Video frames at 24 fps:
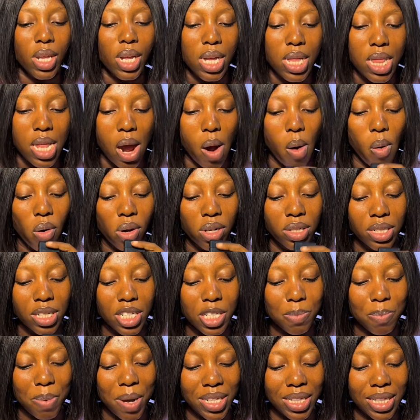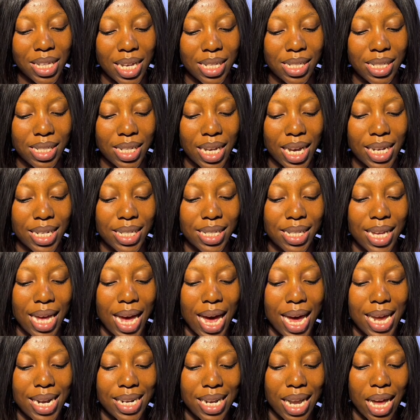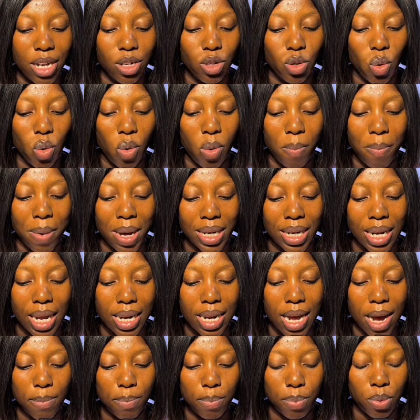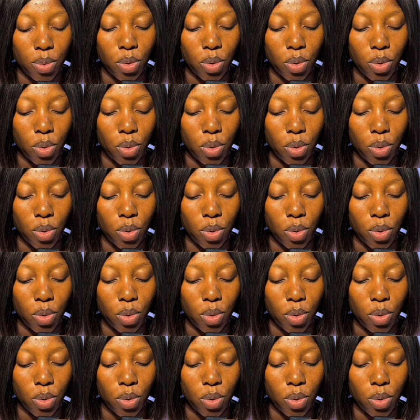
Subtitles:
Now on this part that says Nano Banana Pro,